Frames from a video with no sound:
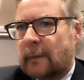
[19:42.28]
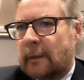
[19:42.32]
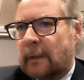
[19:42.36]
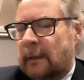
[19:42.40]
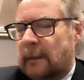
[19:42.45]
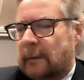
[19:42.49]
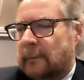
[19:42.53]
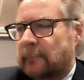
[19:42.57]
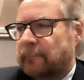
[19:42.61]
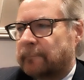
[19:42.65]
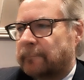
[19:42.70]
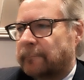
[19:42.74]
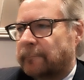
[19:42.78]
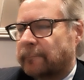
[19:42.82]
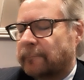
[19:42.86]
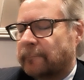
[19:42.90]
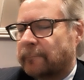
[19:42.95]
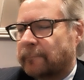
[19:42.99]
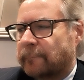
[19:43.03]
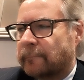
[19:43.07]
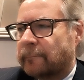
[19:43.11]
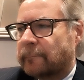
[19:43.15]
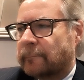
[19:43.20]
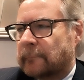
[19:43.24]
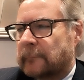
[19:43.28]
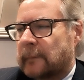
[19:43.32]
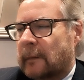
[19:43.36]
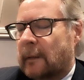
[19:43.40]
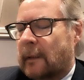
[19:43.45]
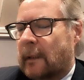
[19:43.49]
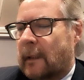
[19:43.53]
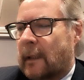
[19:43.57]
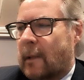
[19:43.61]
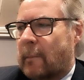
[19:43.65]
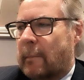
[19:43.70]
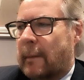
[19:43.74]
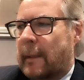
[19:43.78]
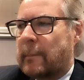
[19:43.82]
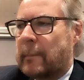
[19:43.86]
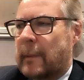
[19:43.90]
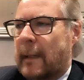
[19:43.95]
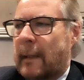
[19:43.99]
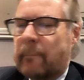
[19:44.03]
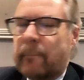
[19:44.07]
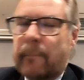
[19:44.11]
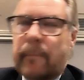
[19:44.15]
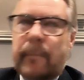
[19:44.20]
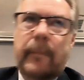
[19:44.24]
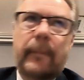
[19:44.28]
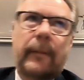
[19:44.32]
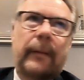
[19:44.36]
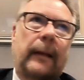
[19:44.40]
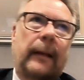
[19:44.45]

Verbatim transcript: um, yeah it's it's maybe I'm,